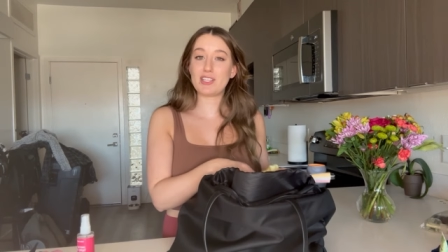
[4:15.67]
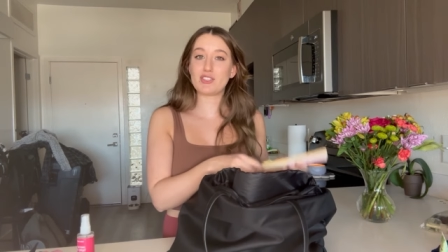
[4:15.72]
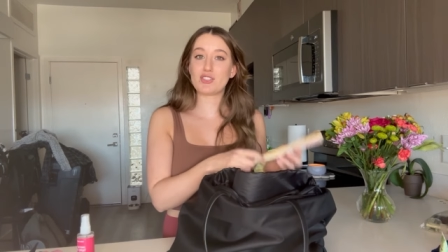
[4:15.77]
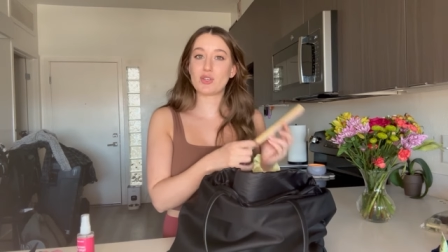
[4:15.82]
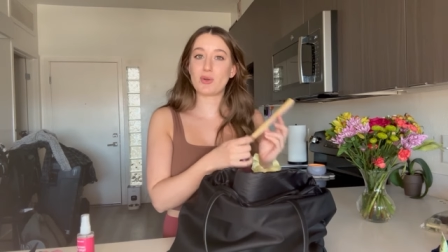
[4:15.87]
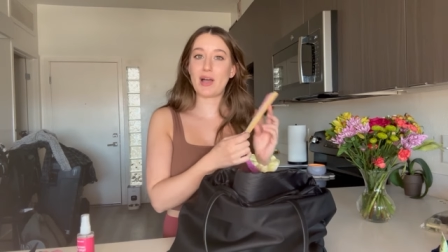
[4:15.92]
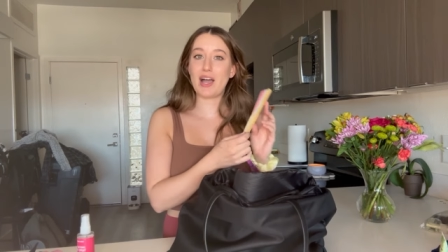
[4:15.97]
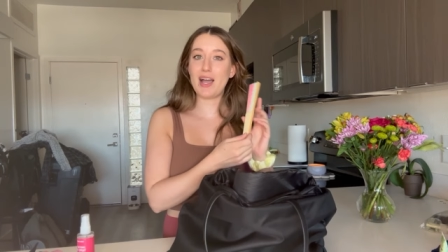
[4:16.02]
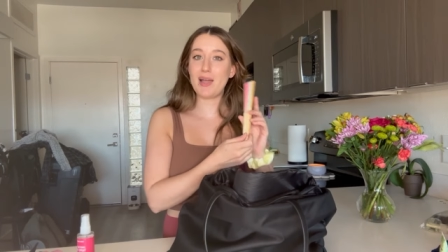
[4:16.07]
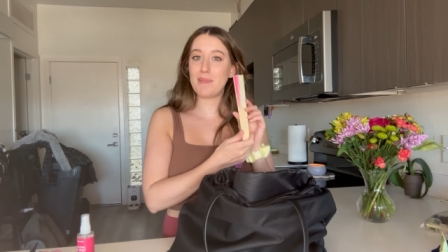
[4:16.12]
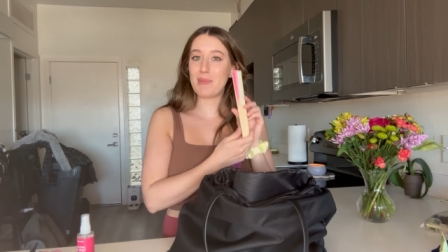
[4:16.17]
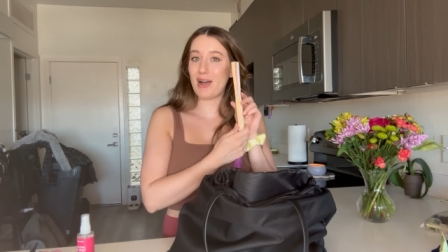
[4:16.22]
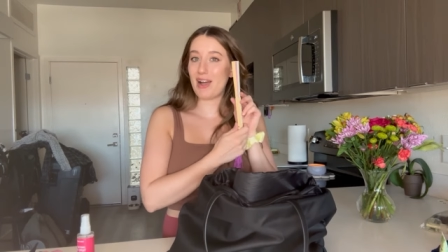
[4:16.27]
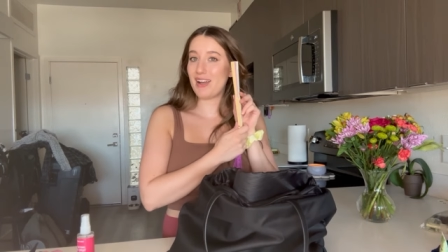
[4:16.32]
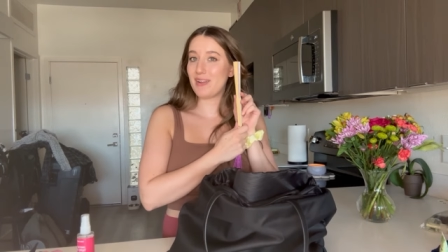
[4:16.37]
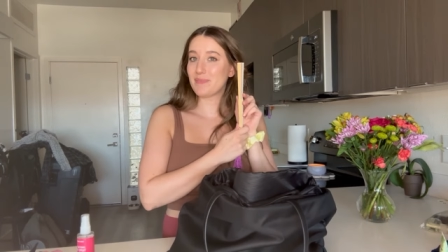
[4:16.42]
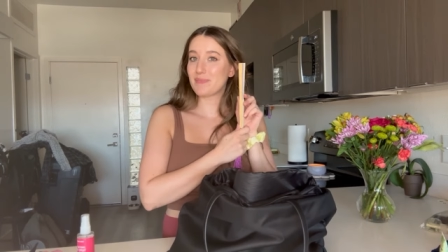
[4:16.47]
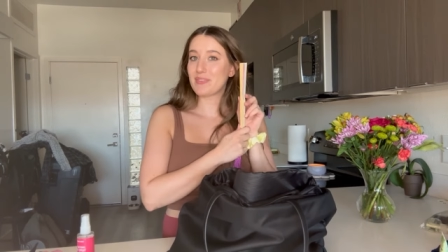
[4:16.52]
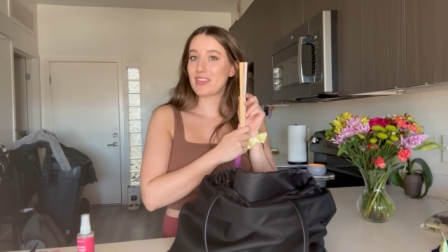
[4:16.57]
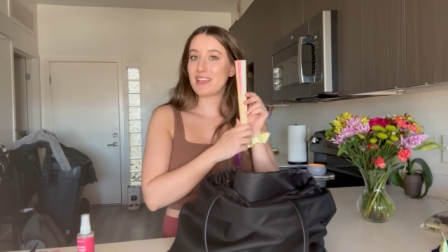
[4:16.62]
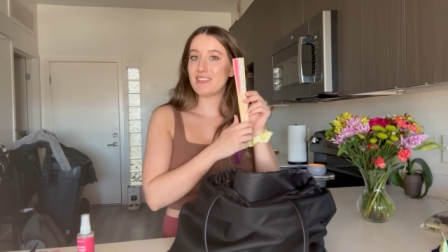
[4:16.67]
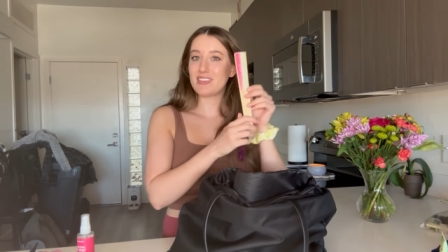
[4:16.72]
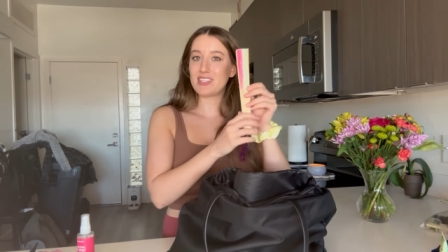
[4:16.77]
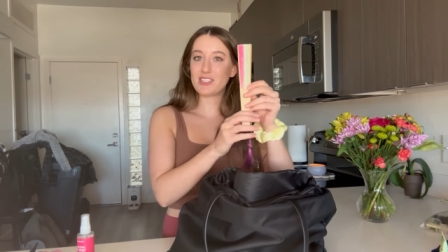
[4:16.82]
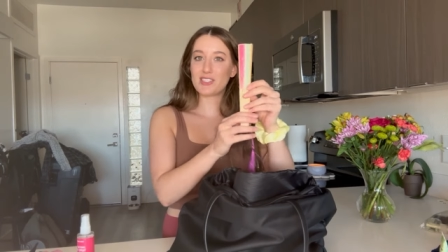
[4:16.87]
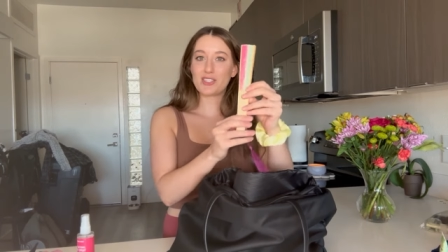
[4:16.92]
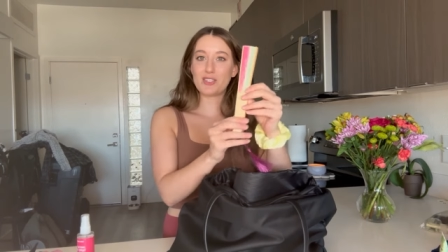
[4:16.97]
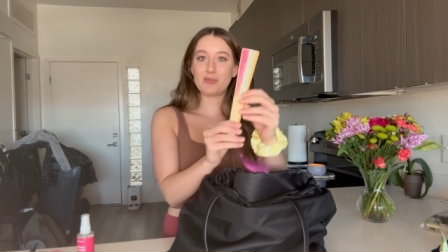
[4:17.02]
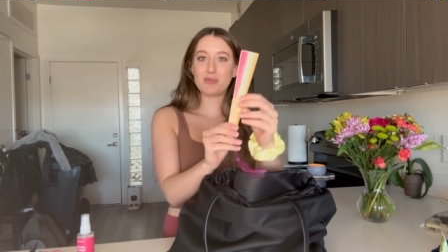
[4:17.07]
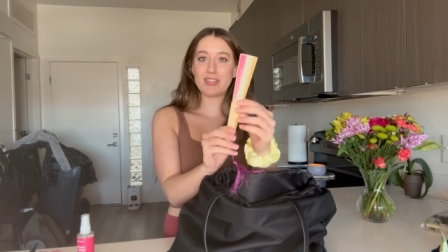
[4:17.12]
So I bought
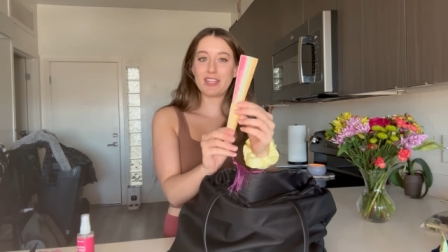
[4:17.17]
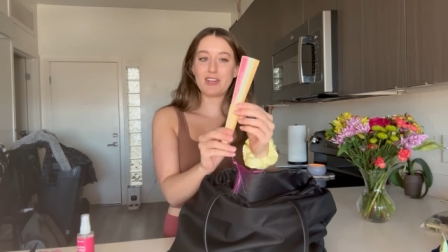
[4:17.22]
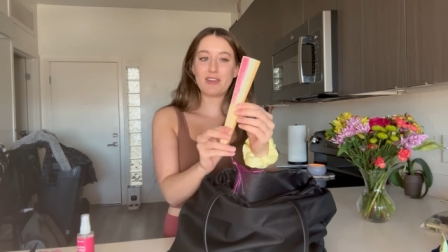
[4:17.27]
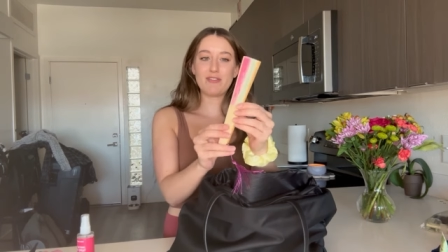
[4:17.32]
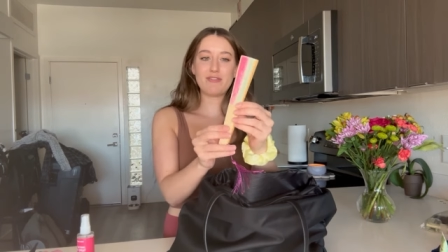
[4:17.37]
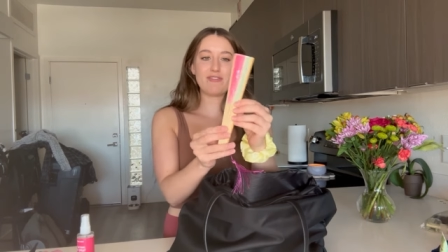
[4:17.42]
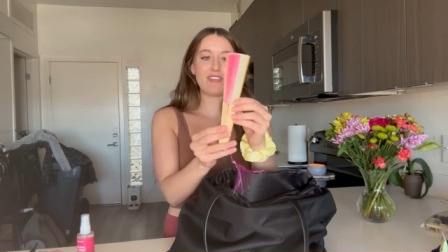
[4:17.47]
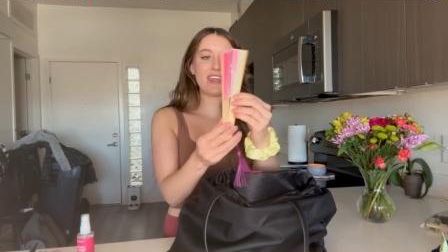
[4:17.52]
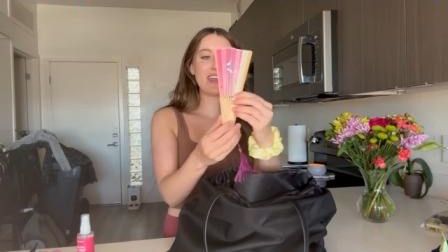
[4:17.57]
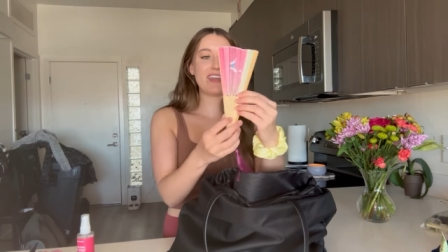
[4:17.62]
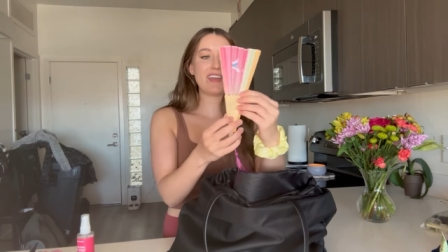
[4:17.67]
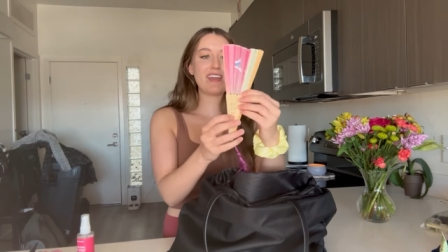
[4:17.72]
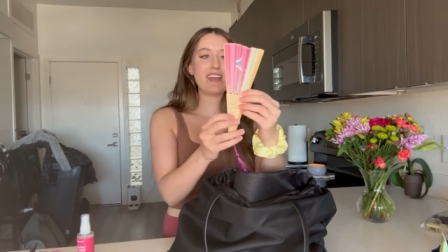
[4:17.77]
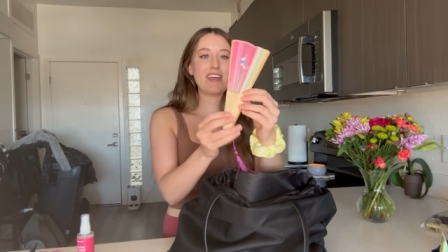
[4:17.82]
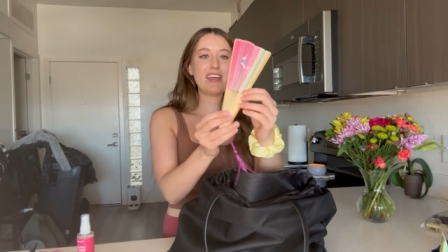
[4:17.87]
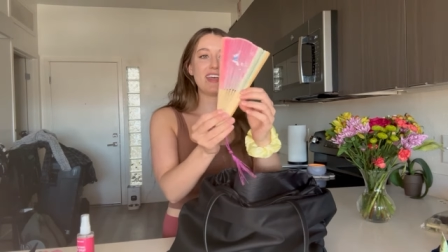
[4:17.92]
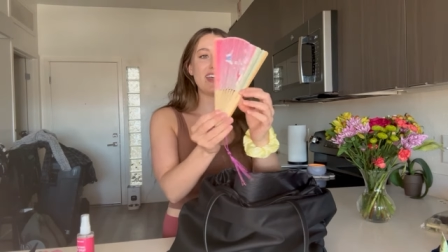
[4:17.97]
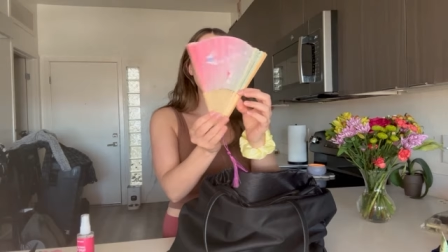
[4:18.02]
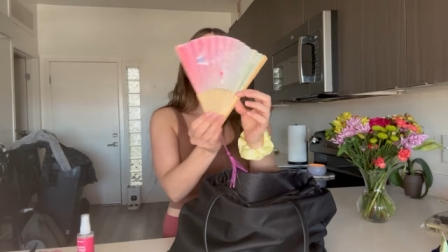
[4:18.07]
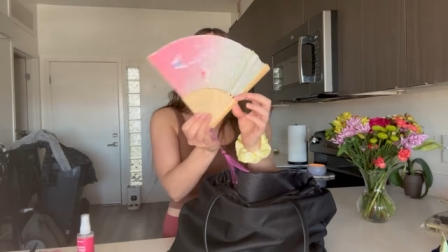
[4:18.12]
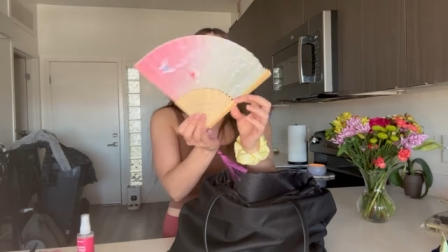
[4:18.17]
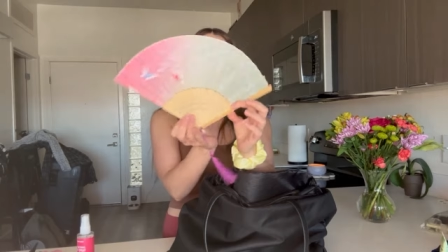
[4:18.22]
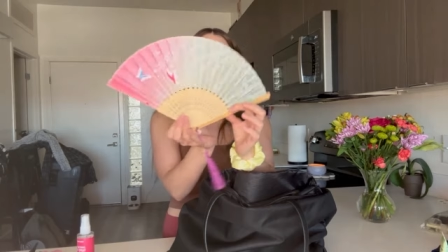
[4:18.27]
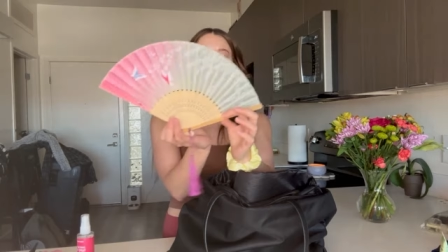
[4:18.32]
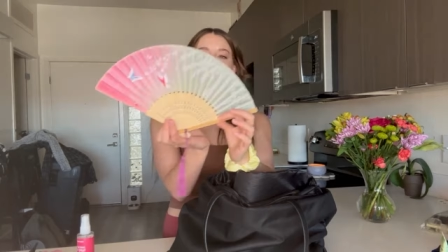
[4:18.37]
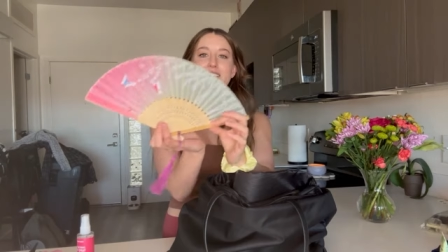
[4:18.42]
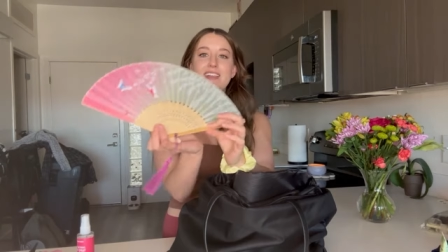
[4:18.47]
this cute little fan.